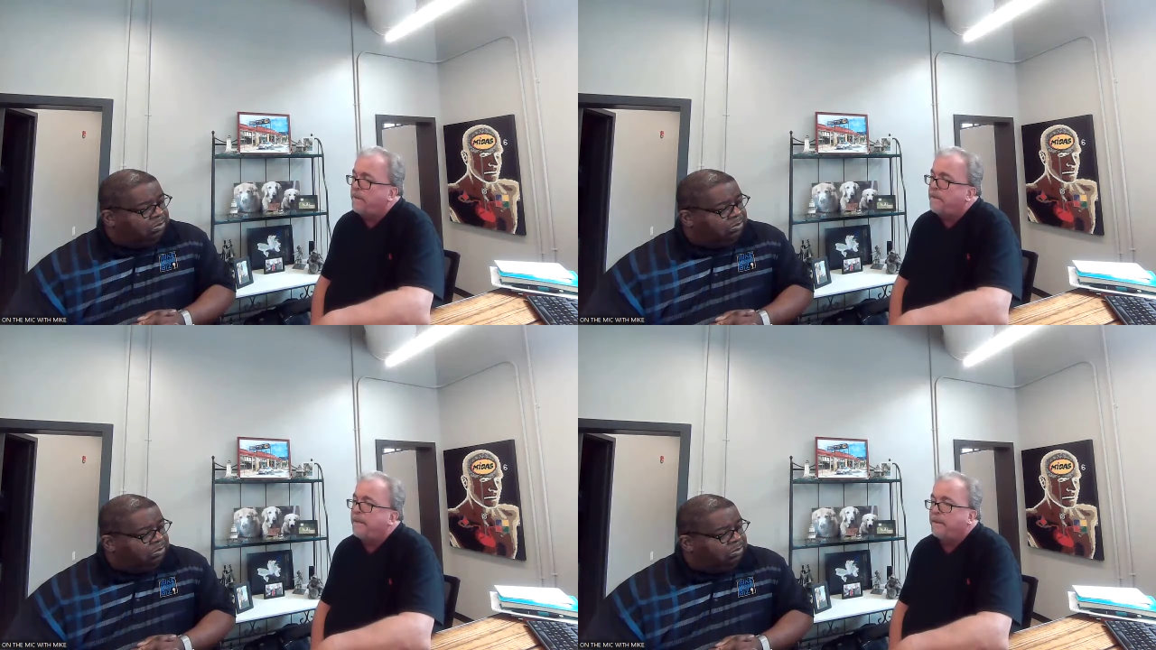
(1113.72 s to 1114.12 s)

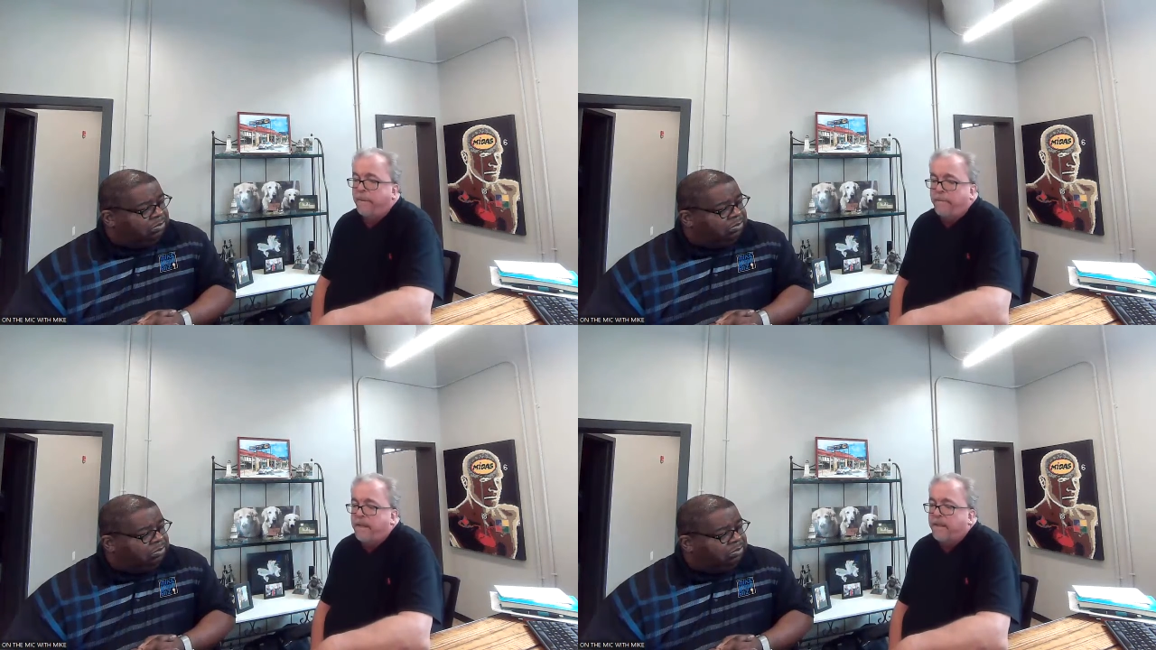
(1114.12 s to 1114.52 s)
Speaker 1: with it.
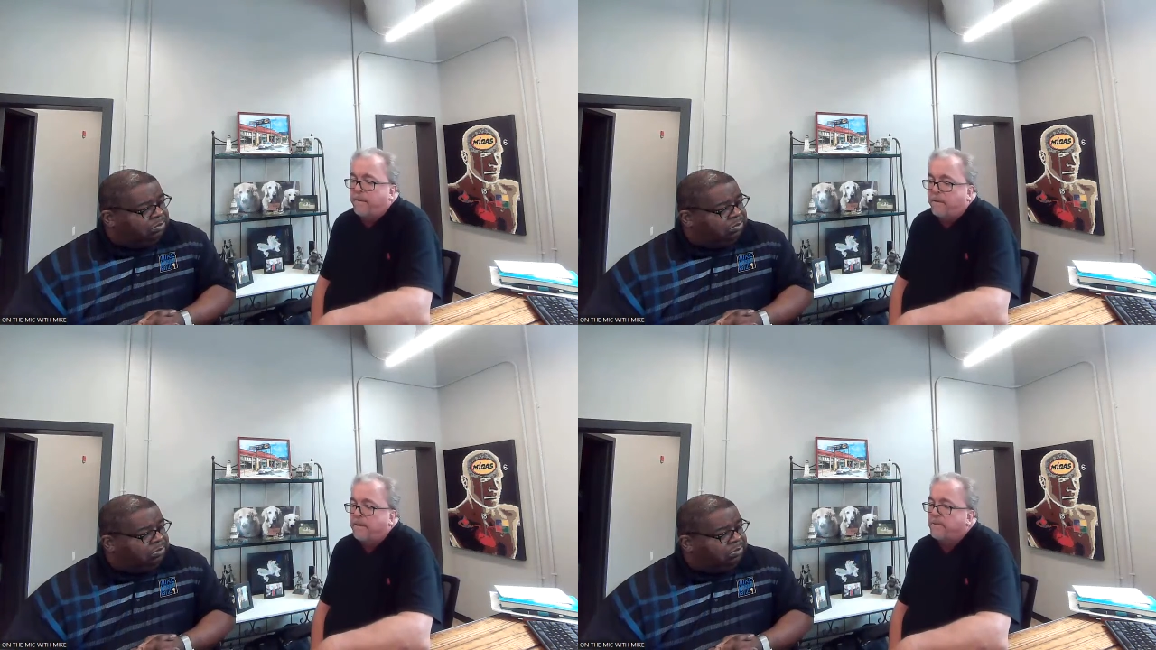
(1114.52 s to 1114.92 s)
Get people
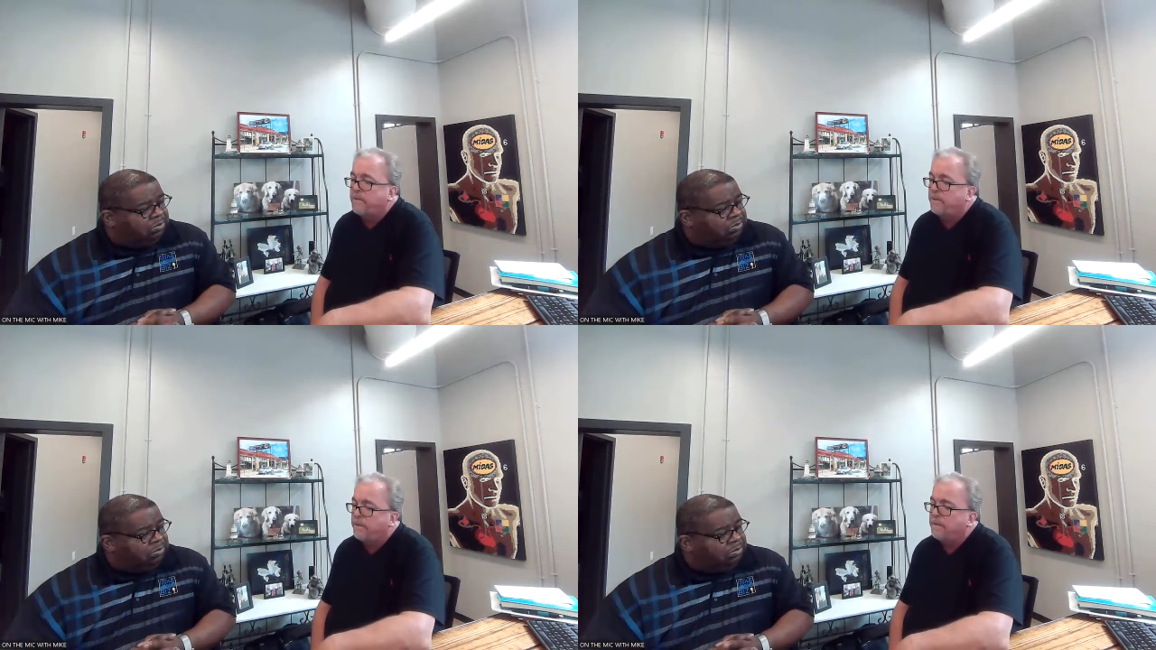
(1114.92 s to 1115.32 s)
out there to
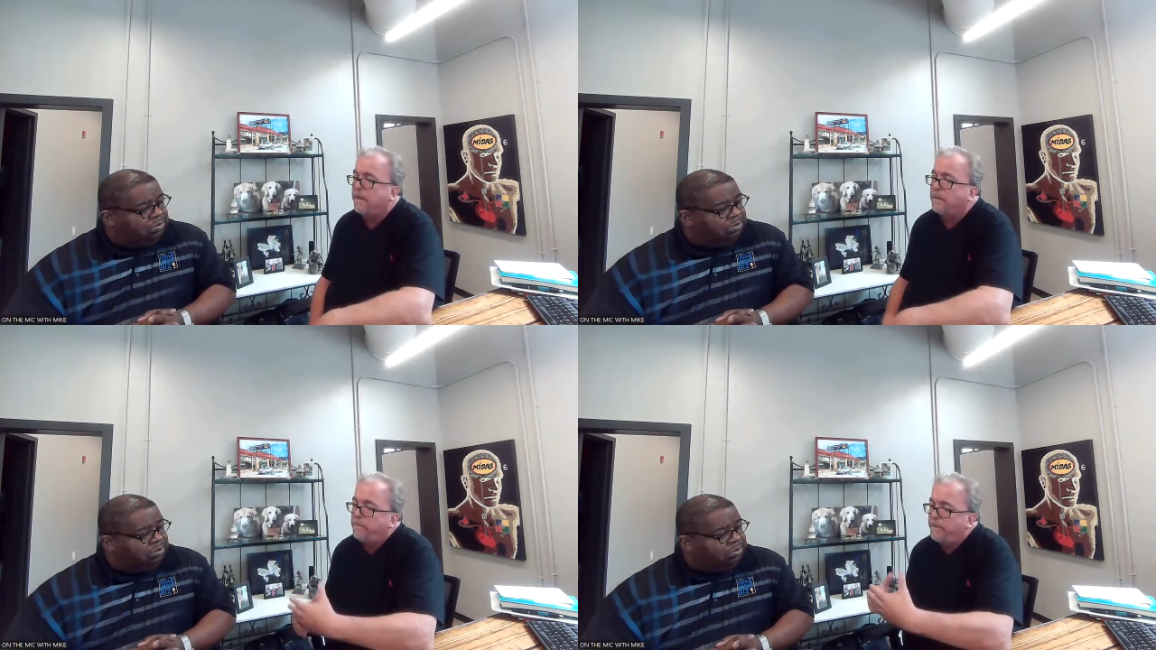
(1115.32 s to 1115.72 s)
listen to
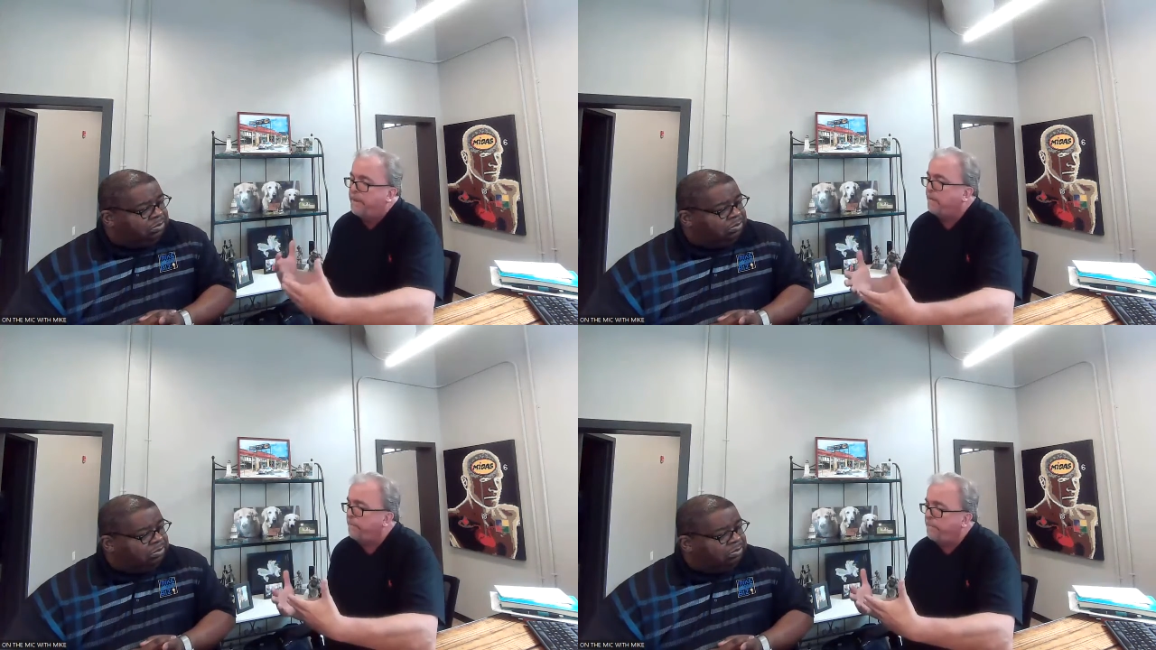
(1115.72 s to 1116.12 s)
you. Get
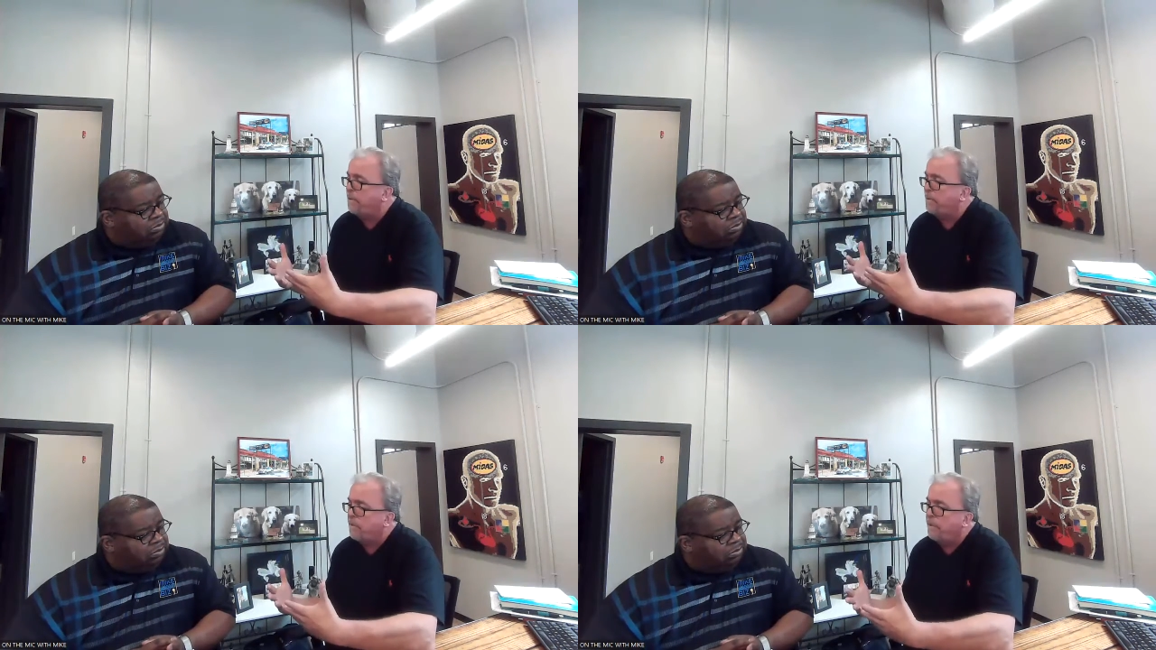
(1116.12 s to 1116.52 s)
people out there to
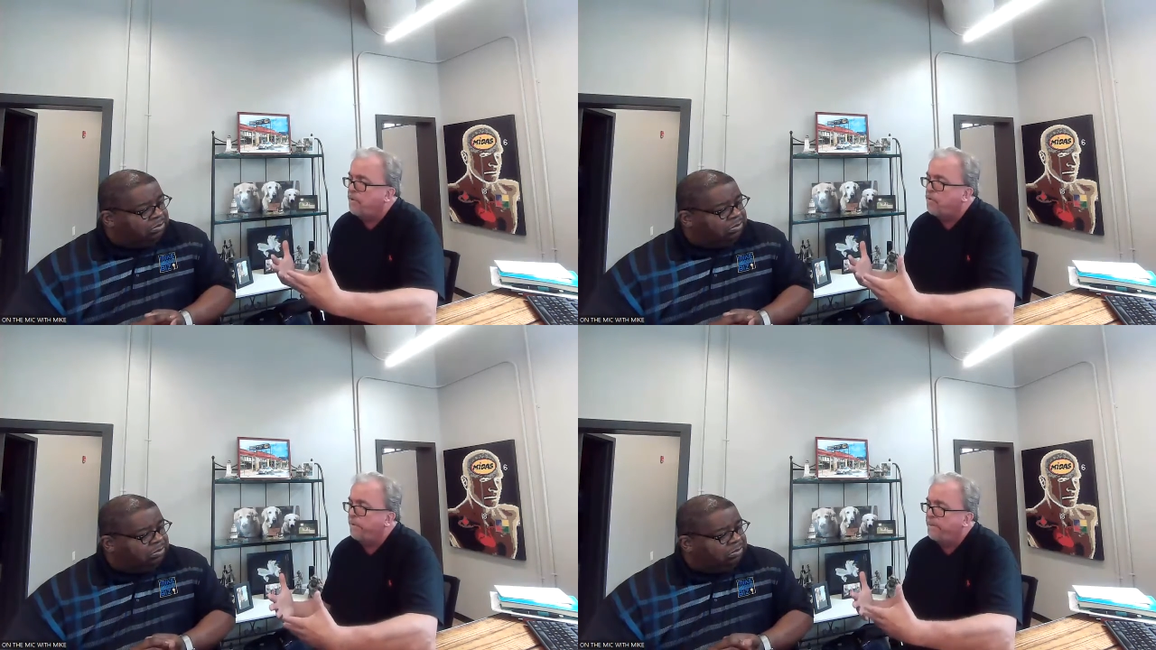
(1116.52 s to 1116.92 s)
build a
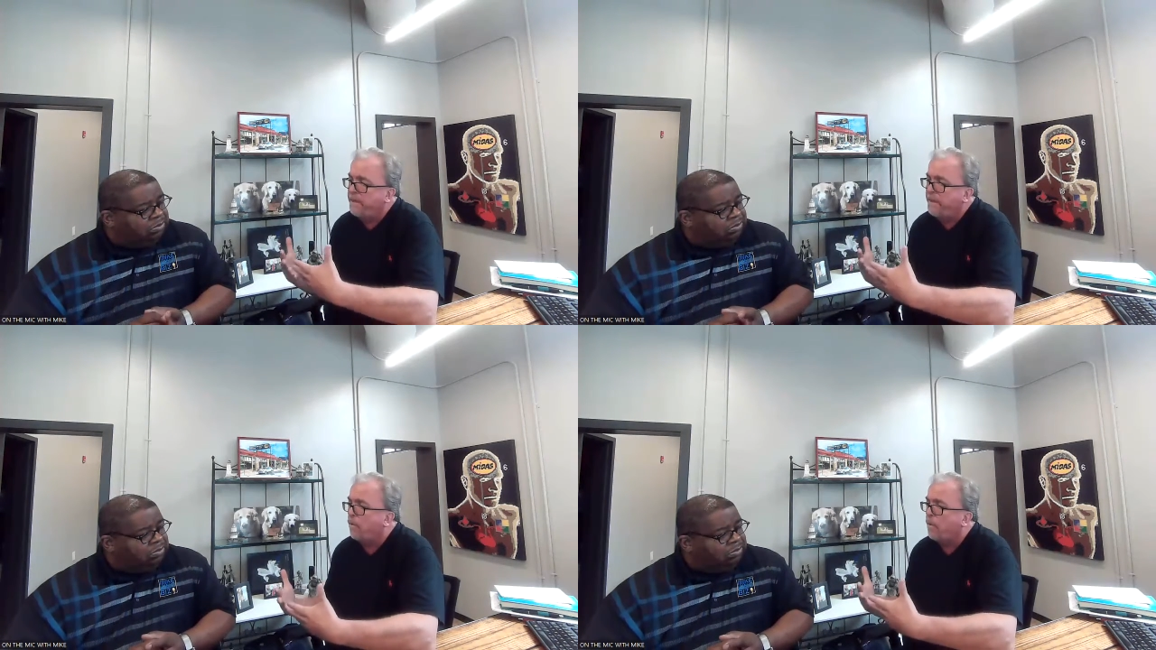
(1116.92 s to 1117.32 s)
relationship
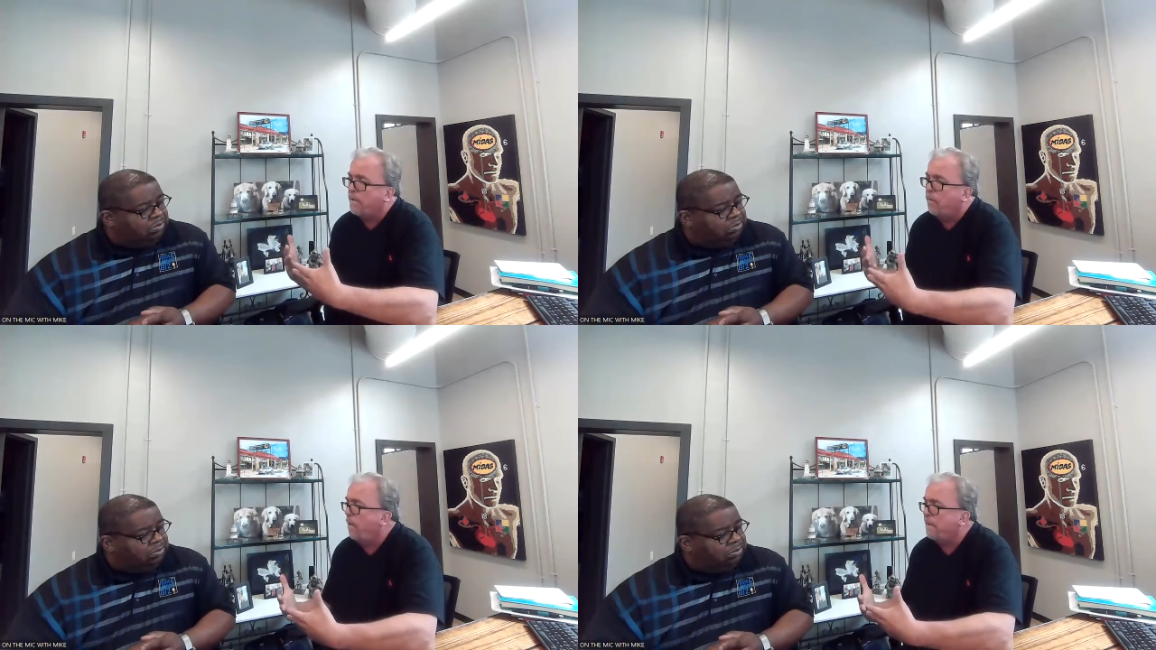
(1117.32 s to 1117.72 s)
and a
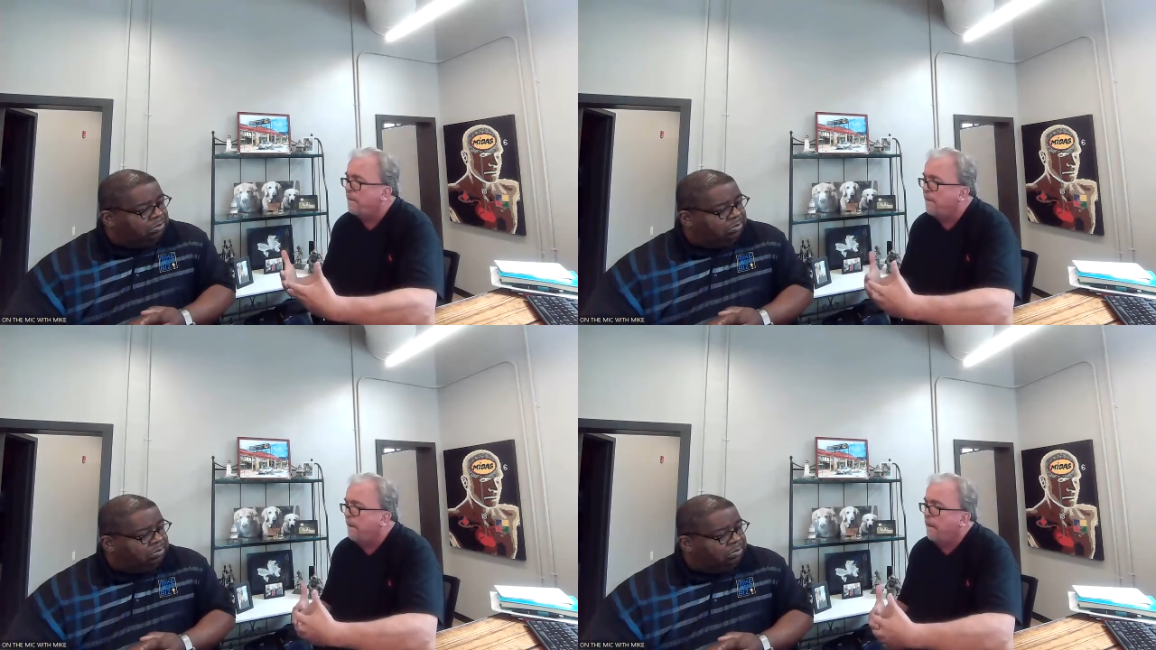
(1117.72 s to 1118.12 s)
network with.